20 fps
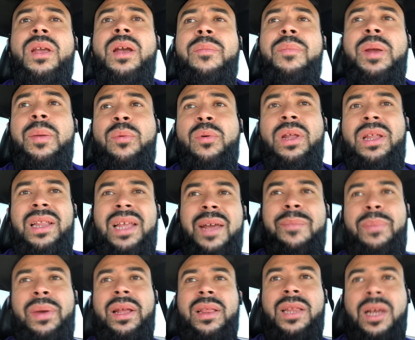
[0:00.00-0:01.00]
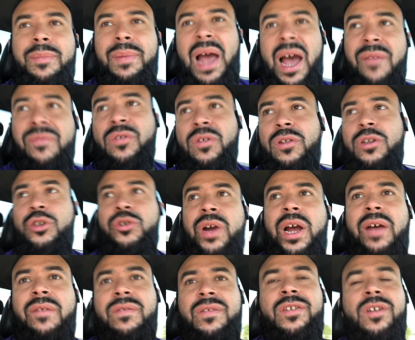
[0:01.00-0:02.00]
people that they picked up after the
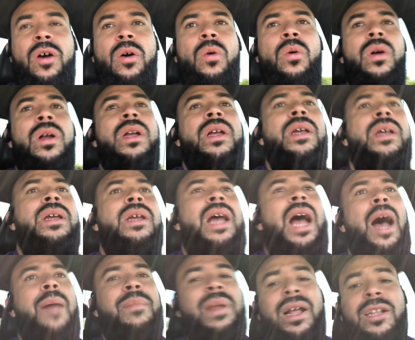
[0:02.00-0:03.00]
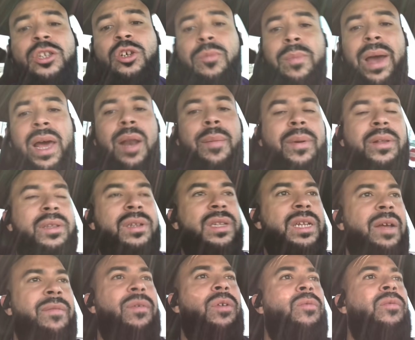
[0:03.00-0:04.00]
draft. So I'm not too mad about the
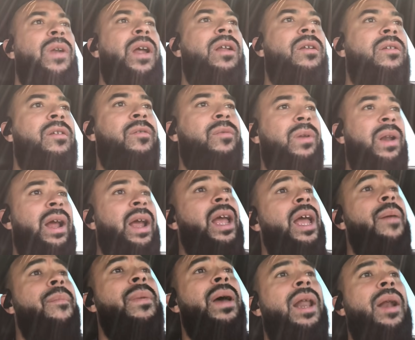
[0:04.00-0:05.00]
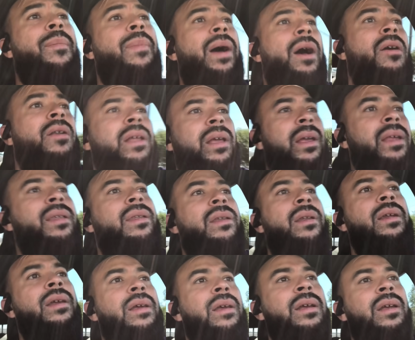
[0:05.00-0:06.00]
7th rounders. What I am mad about is
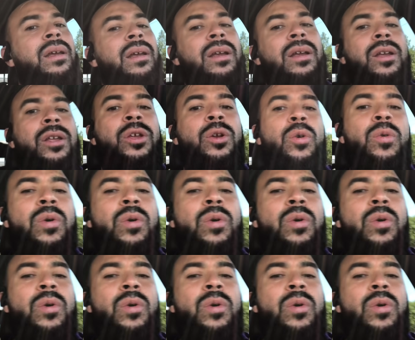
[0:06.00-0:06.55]
you